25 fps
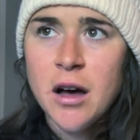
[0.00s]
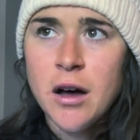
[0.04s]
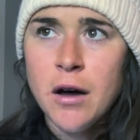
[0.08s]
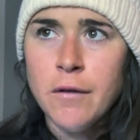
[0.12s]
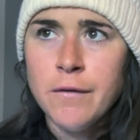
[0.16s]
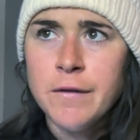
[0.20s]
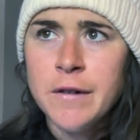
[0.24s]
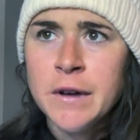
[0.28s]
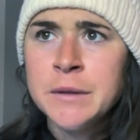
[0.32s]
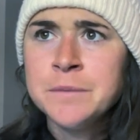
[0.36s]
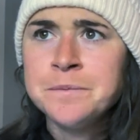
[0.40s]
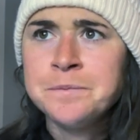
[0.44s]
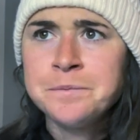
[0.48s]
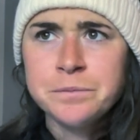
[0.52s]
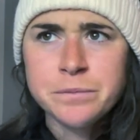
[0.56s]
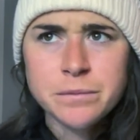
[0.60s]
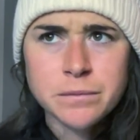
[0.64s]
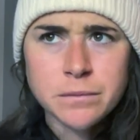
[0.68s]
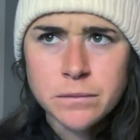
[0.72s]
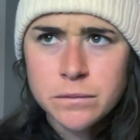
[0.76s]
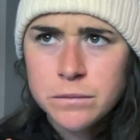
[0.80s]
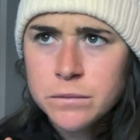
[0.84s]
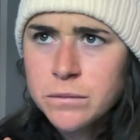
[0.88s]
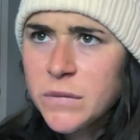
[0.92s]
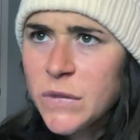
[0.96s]
of
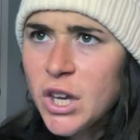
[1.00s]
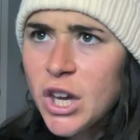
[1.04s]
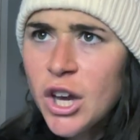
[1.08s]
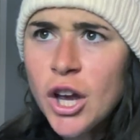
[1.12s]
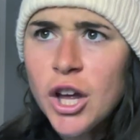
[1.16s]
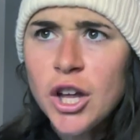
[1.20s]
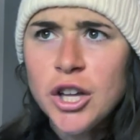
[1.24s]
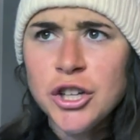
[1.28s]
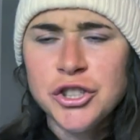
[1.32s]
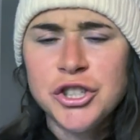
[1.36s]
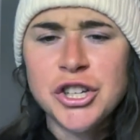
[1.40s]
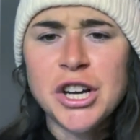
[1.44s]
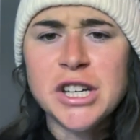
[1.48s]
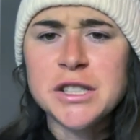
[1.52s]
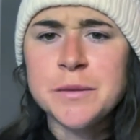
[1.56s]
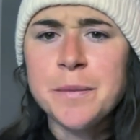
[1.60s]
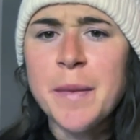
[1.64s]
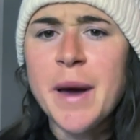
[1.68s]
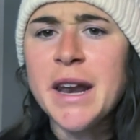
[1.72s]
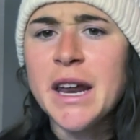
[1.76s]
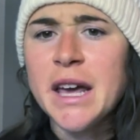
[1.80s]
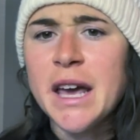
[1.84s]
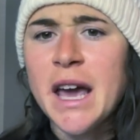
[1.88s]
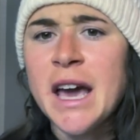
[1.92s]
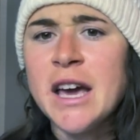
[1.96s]

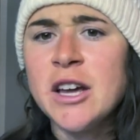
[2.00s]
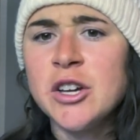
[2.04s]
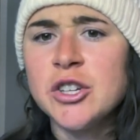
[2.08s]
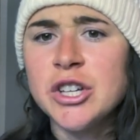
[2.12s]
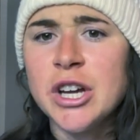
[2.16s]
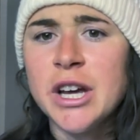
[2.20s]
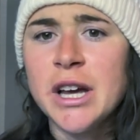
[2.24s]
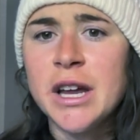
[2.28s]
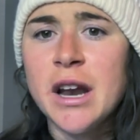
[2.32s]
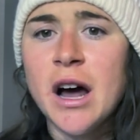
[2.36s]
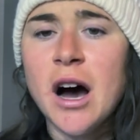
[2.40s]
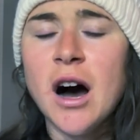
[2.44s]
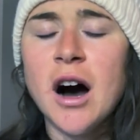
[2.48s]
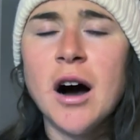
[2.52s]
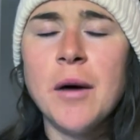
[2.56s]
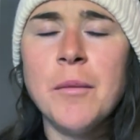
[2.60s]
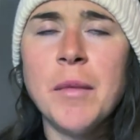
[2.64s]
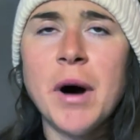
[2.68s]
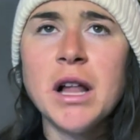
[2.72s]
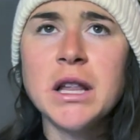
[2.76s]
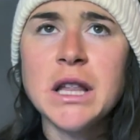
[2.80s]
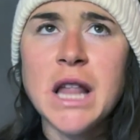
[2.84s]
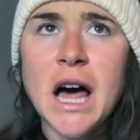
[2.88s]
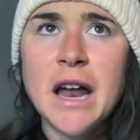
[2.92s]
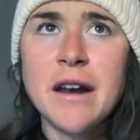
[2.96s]
just medication.
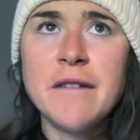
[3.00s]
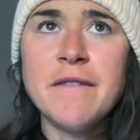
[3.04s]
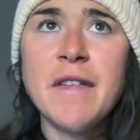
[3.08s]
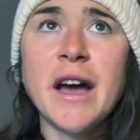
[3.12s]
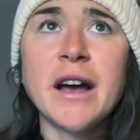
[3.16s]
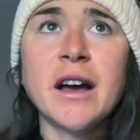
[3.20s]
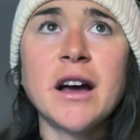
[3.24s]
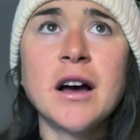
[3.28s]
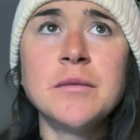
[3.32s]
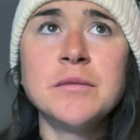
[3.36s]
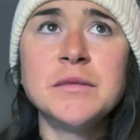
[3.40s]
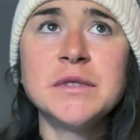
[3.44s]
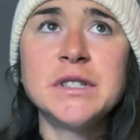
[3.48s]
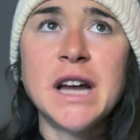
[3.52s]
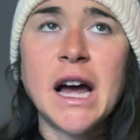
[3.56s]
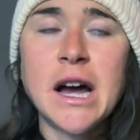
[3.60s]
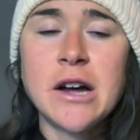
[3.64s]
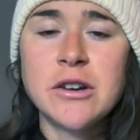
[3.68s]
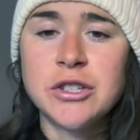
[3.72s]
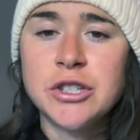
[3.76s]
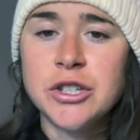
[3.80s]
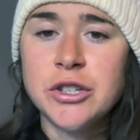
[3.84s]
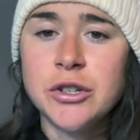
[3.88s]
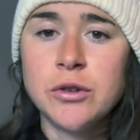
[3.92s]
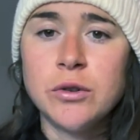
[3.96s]
Um, a lot of that comes down